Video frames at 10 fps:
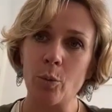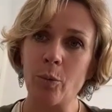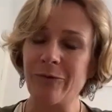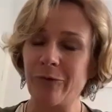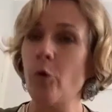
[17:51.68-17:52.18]

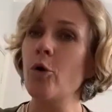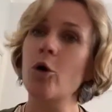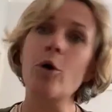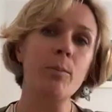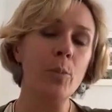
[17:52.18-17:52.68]
we've all
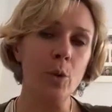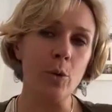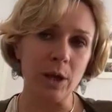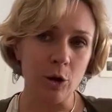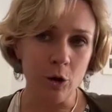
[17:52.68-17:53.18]
got
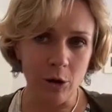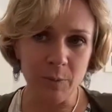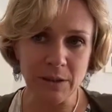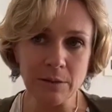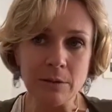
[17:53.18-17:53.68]
more in
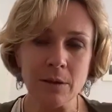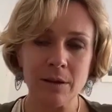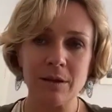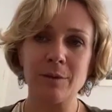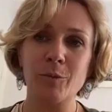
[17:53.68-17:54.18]
common
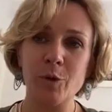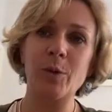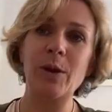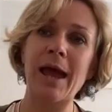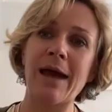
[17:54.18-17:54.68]
than what
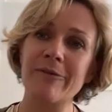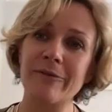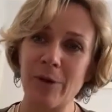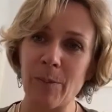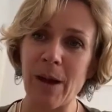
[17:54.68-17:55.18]
we
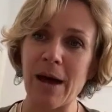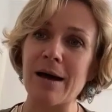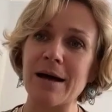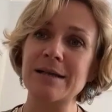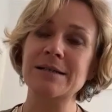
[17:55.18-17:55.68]
have
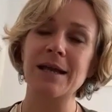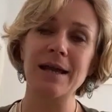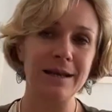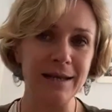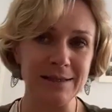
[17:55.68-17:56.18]
apart.
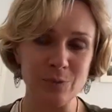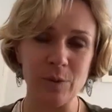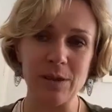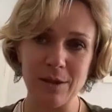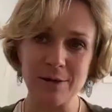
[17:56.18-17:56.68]
And it's
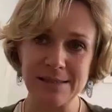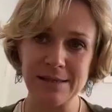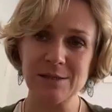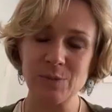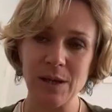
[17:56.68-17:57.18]
with those
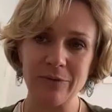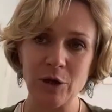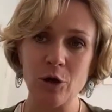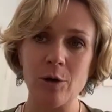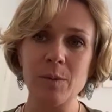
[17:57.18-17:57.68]
things we have in
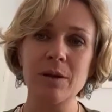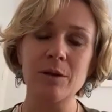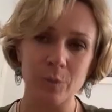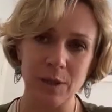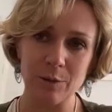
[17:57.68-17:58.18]
common
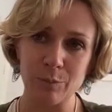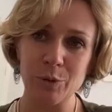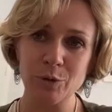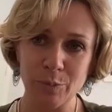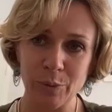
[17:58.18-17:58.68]
that we can
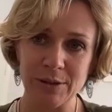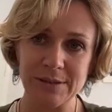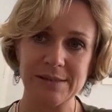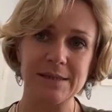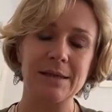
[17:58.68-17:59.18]
build a
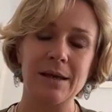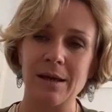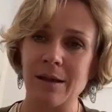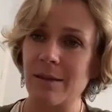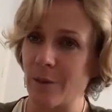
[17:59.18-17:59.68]
policy
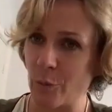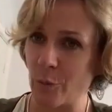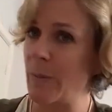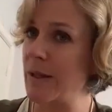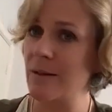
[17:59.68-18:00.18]
that
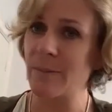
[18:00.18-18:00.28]
will be in